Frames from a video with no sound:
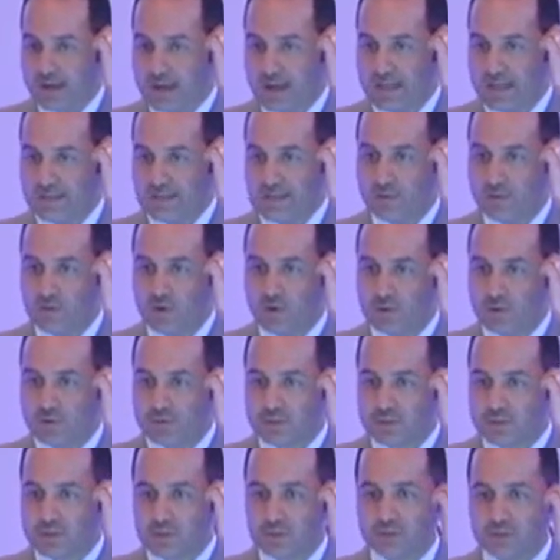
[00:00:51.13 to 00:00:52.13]
antimicrobial
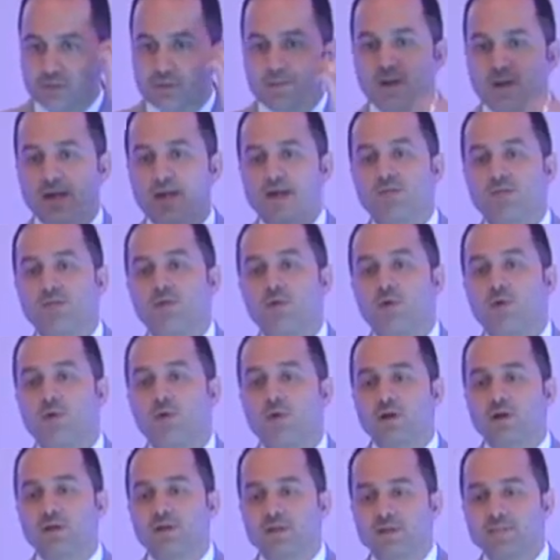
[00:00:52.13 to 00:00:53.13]
stewardship and the
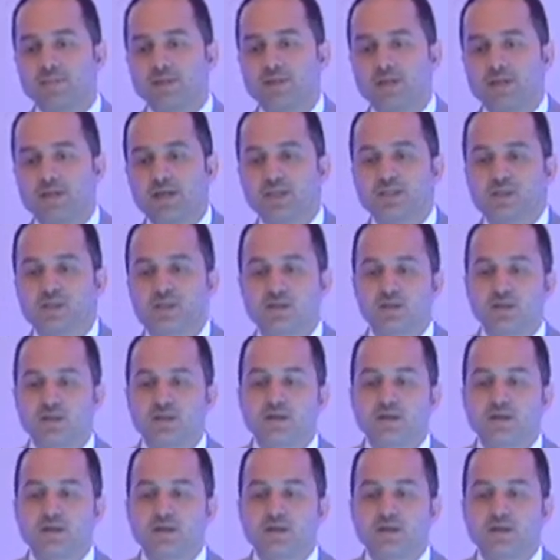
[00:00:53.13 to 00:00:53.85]
local recommendation.